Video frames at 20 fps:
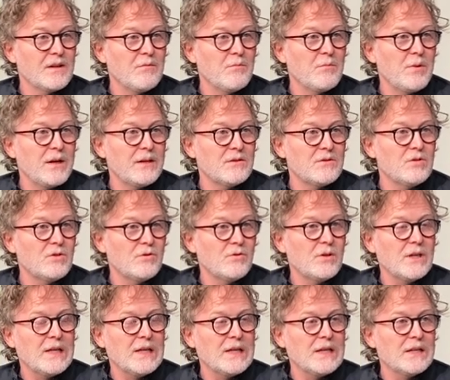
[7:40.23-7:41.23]
but
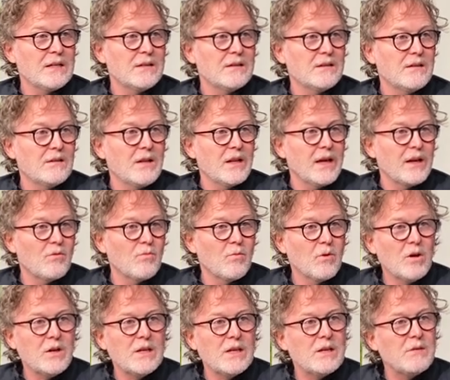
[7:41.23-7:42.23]

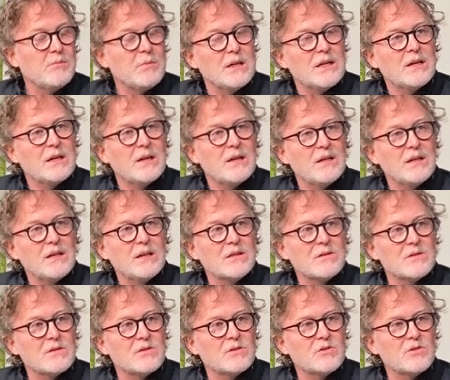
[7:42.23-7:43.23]
working,
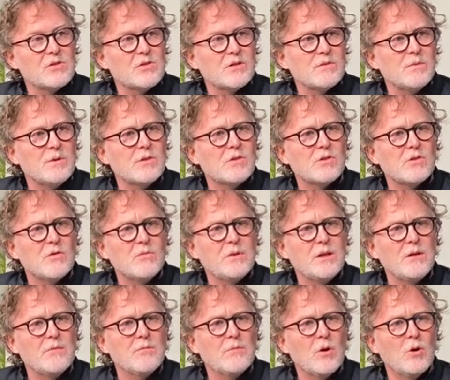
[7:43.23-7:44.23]
because there's just been so many
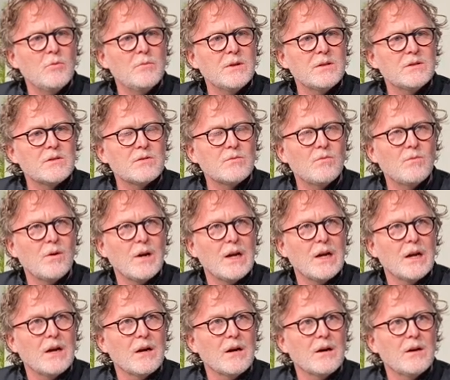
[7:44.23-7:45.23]
moments
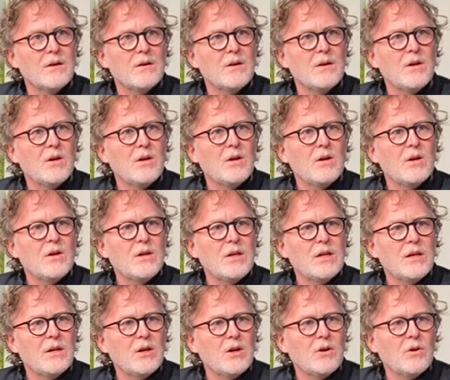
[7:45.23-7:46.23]
where, you
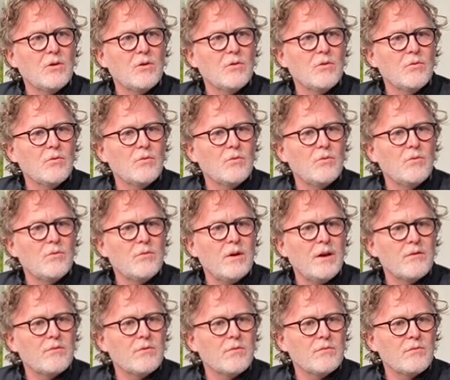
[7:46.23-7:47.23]
know,
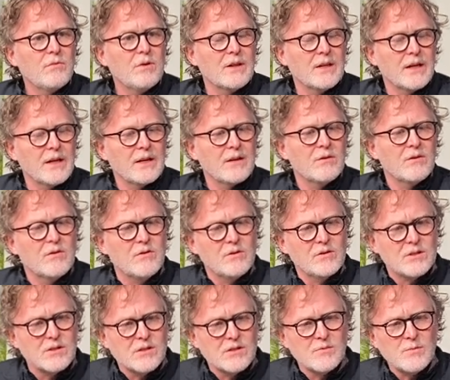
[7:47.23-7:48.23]
there's
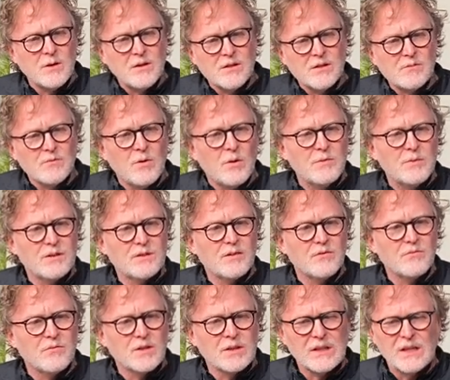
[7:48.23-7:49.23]
just been these moments of
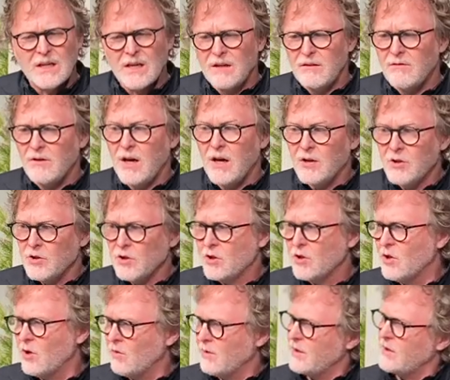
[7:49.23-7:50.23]
really kind of
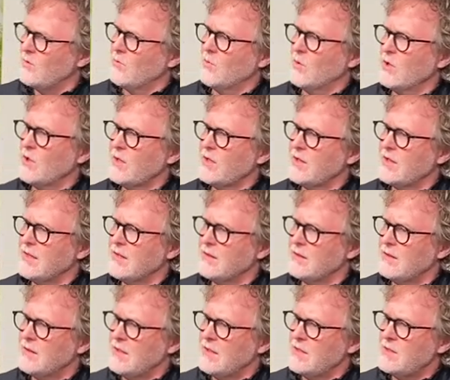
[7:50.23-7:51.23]
undergoing the work and
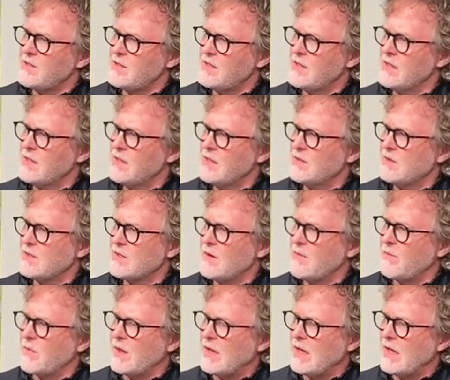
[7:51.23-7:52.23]
seeing
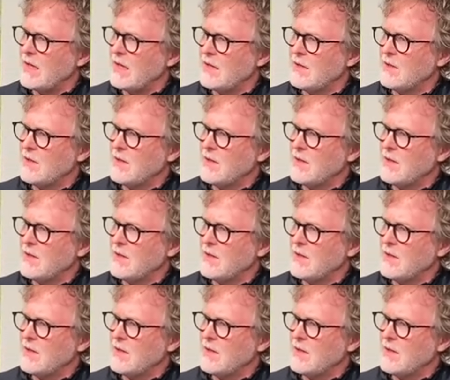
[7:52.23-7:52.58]
something